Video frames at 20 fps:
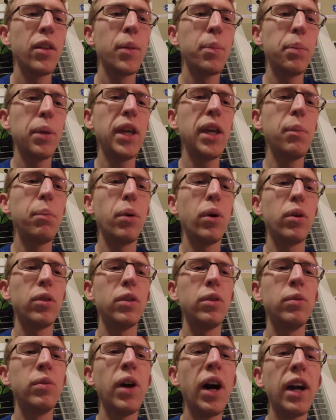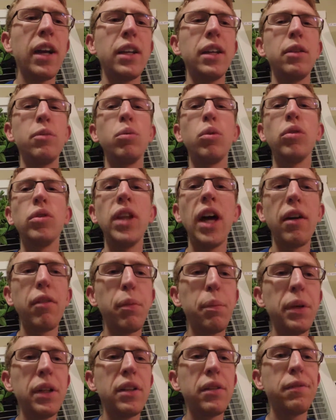The people, united, will
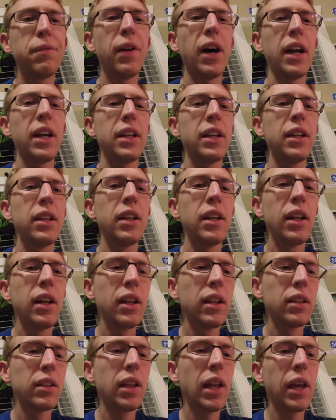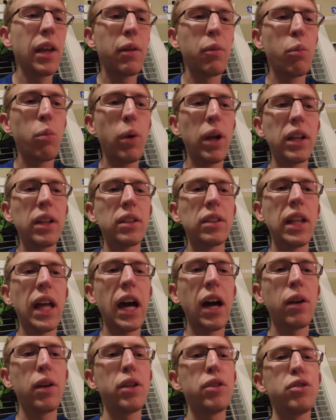never be divided. Let it ring
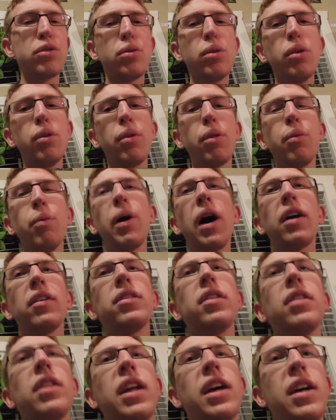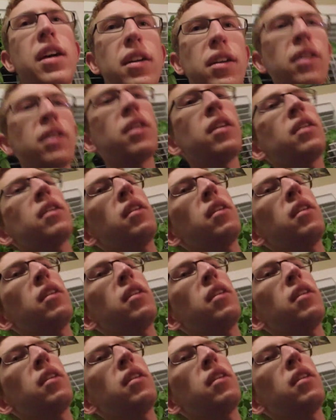loud and true throughout the land.